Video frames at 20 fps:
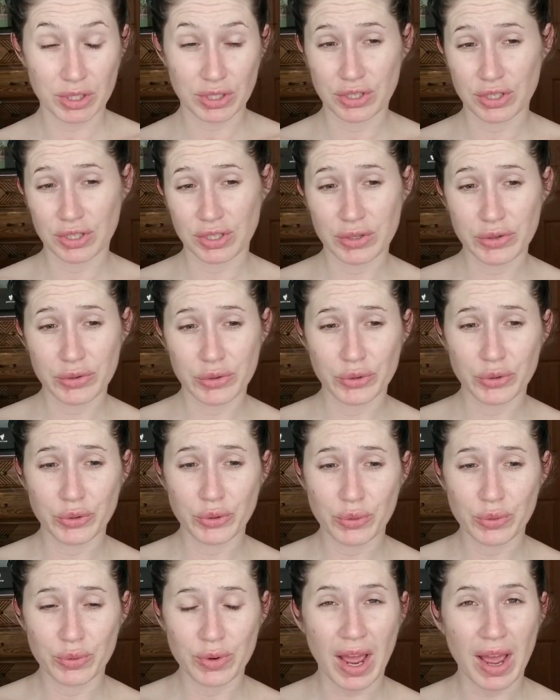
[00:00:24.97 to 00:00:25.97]
just
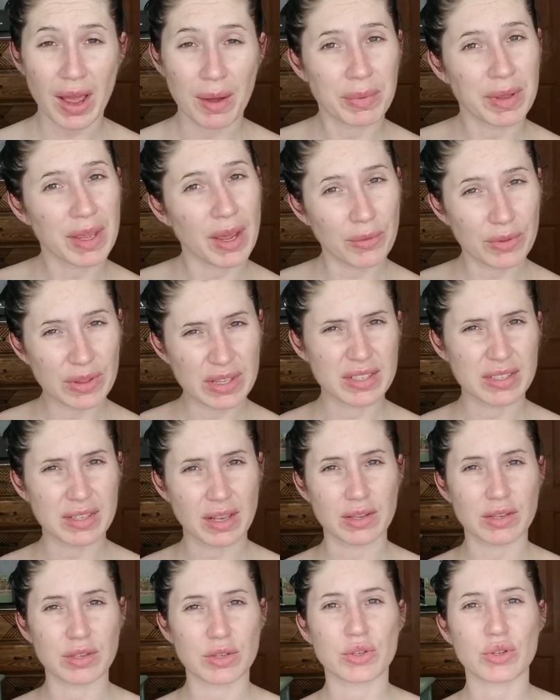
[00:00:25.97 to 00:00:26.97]
to not be out in the
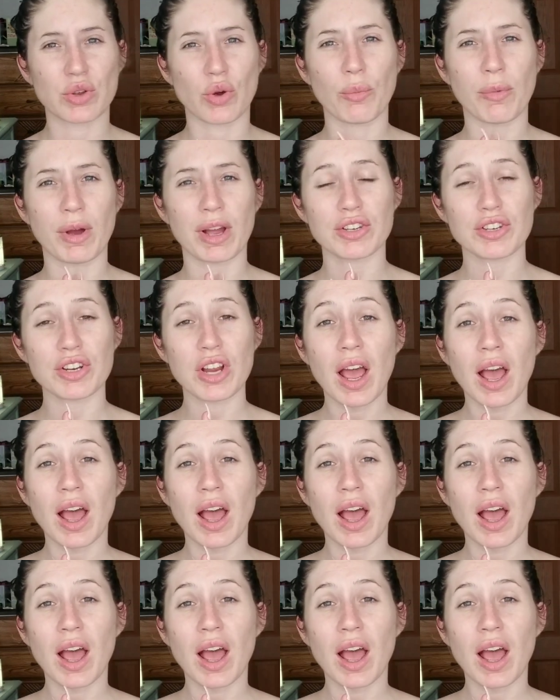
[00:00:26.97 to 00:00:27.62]
sun so much